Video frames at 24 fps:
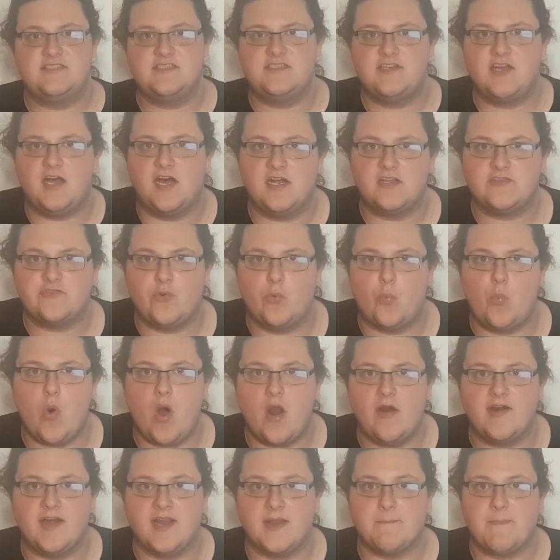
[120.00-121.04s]
start to
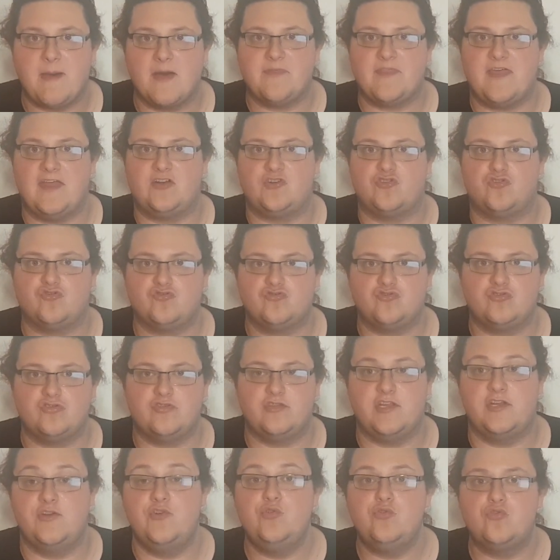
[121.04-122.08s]
worry about the
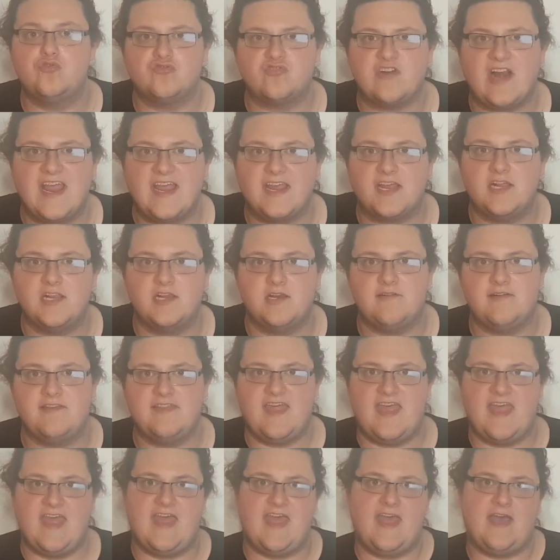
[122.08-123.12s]
new Dracula in
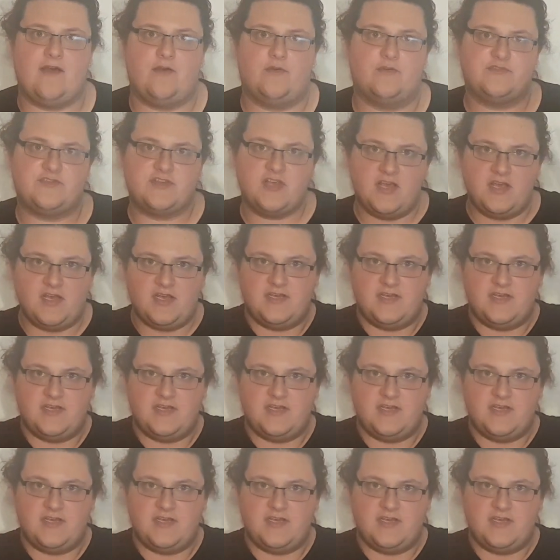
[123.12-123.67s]
their house,